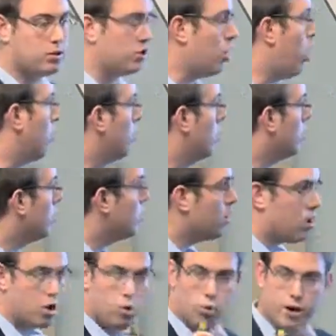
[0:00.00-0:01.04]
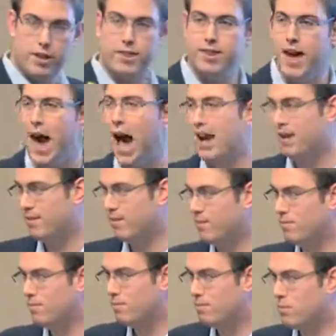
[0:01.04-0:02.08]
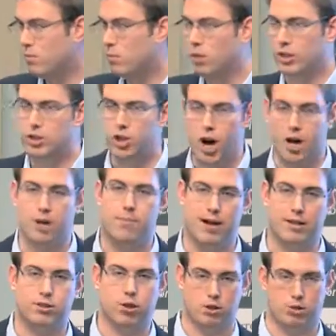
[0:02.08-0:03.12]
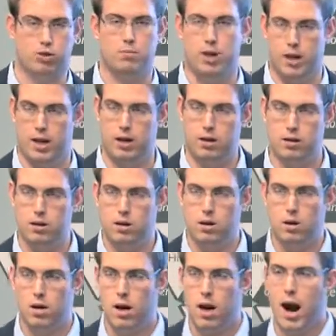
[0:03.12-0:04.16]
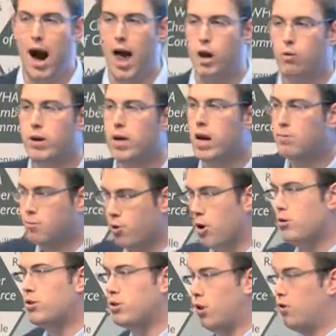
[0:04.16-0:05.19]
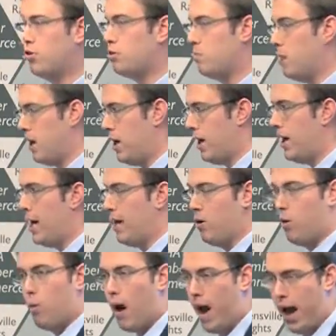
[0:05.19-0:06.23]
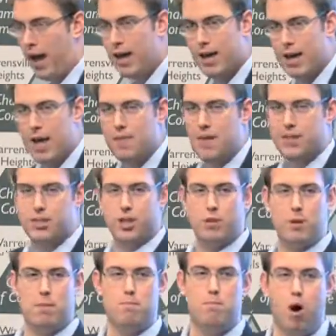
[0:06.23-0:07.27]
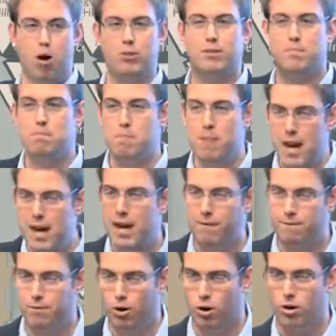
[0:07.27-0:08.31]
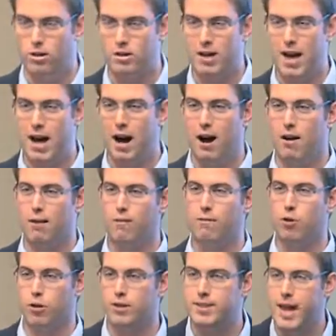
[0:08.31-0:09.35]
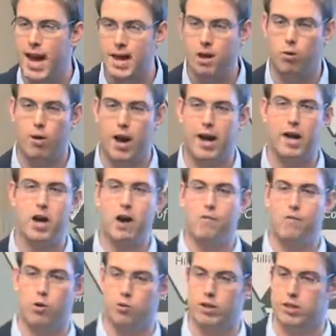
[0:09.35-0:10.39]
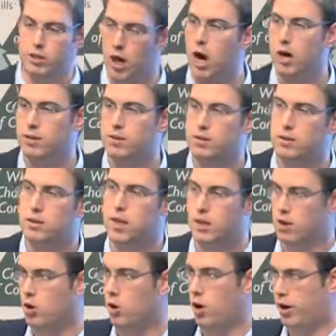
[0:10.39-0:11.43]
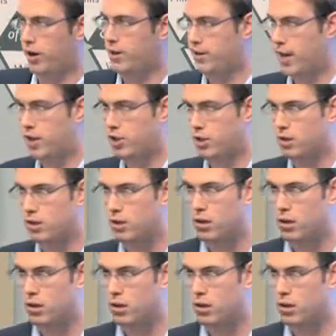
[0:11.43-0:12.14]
So, with that, let's talk about social media. How do we approach social media in a way that's going to be most meaningful for a takeaway for results in the organization?